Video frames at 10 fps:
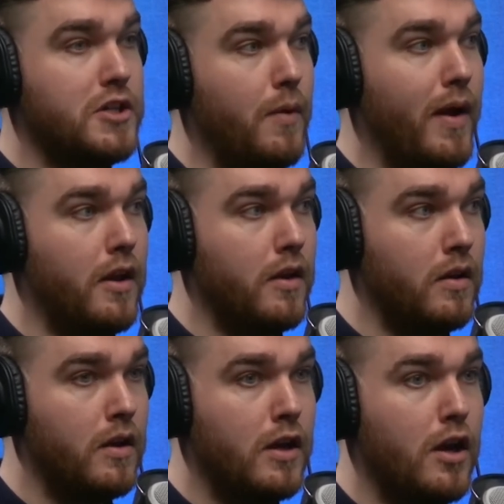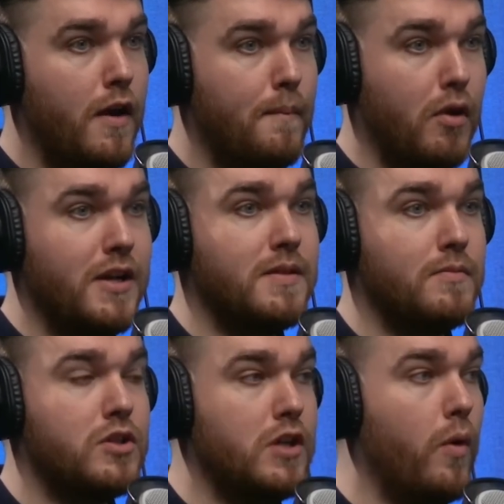They went and pressed them
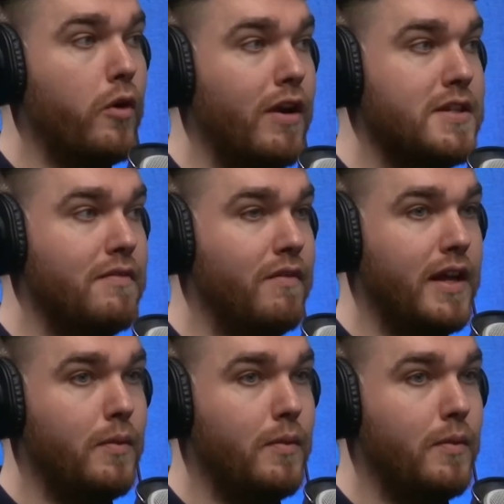so aggressively,